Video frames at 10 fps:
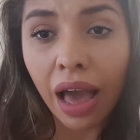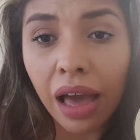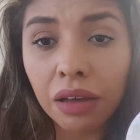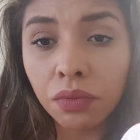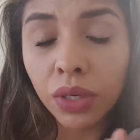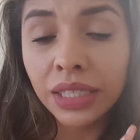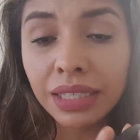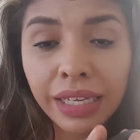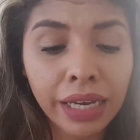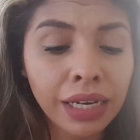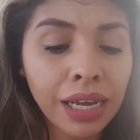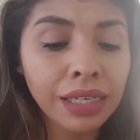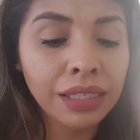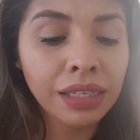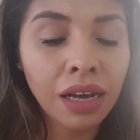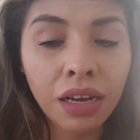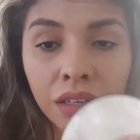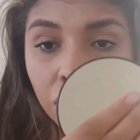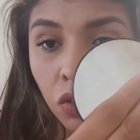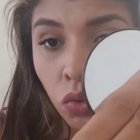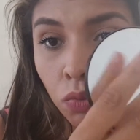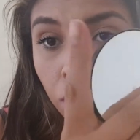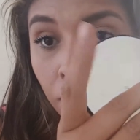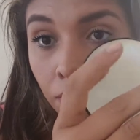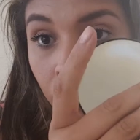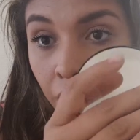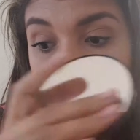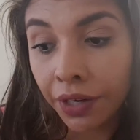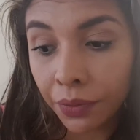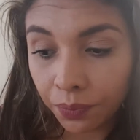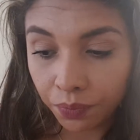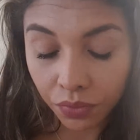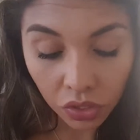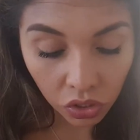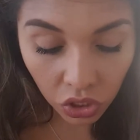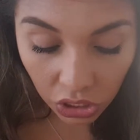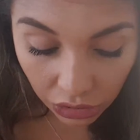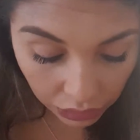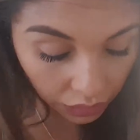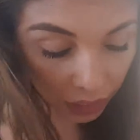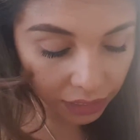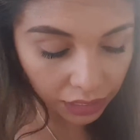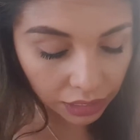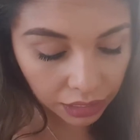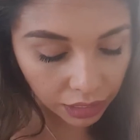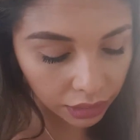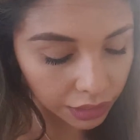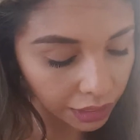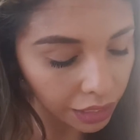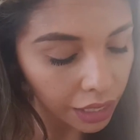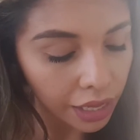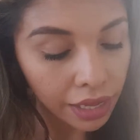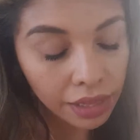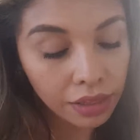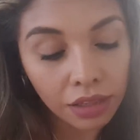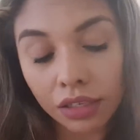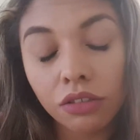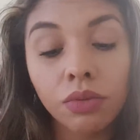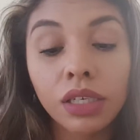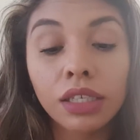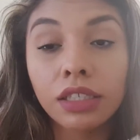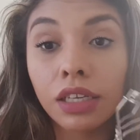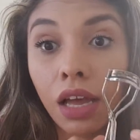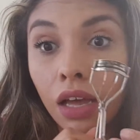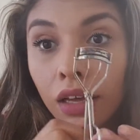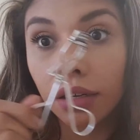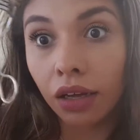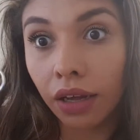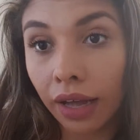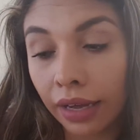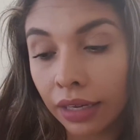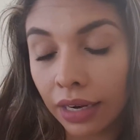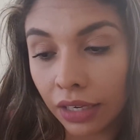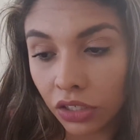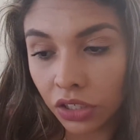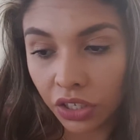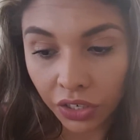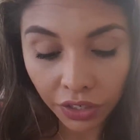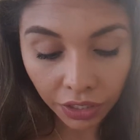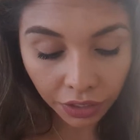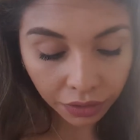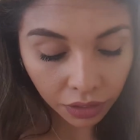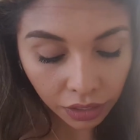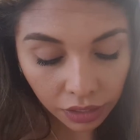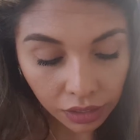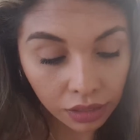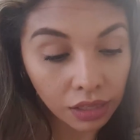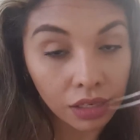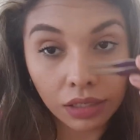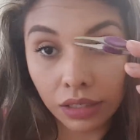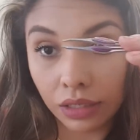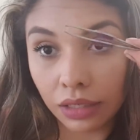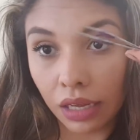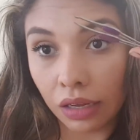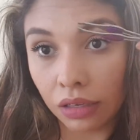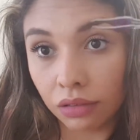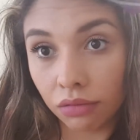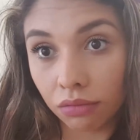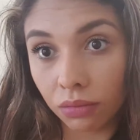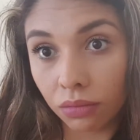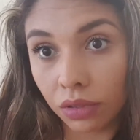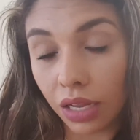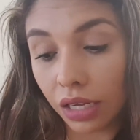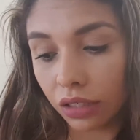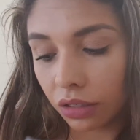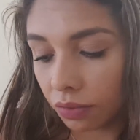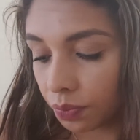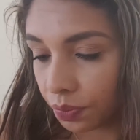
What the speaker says: I have one 10x zoom mirror just in case I need it. This one, it's eyelash curler. This is a lash